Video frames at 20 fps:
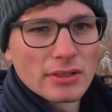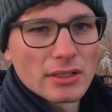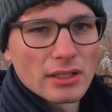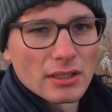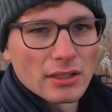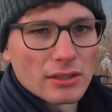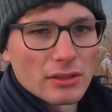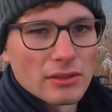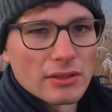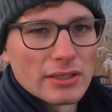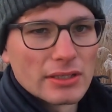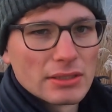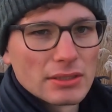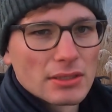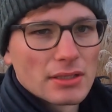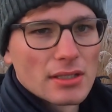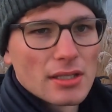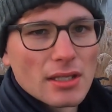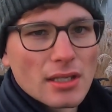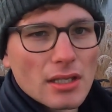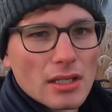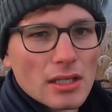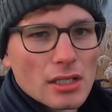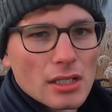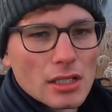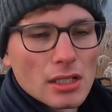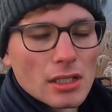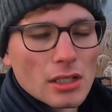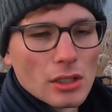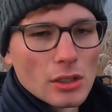Kind of got these
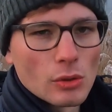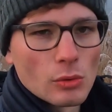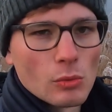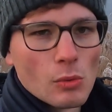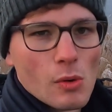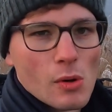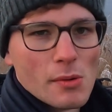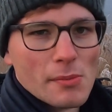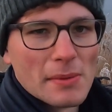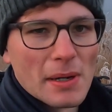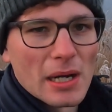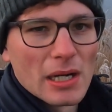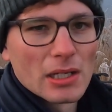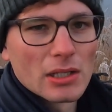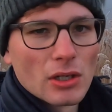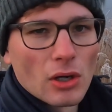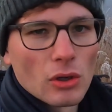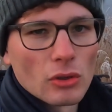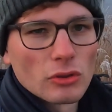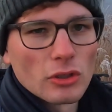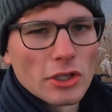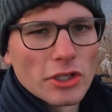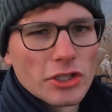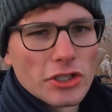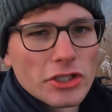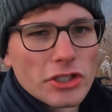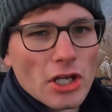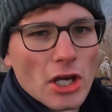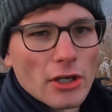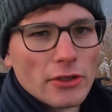warmer
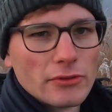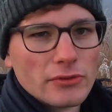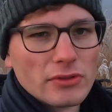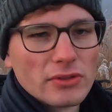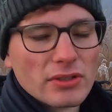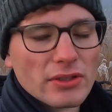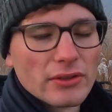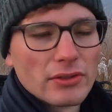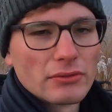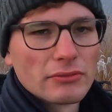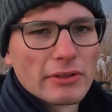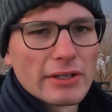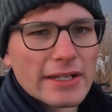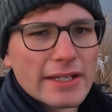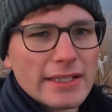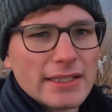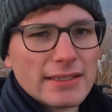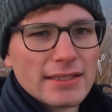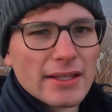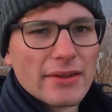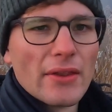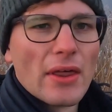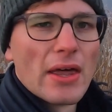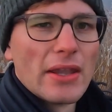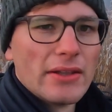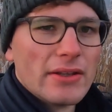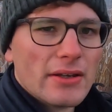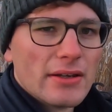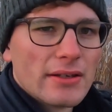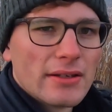orange tones of the reeds, and
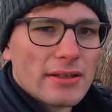then